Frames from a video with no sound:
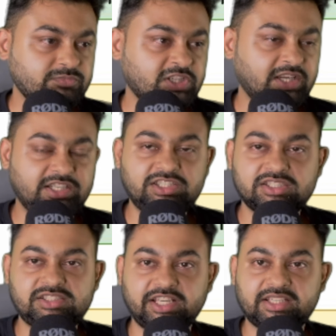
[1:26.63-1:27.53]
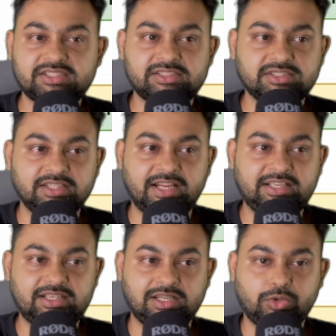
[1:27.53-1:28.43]
it just checks
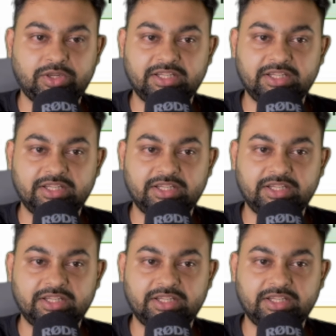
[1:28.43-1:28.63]
that okay,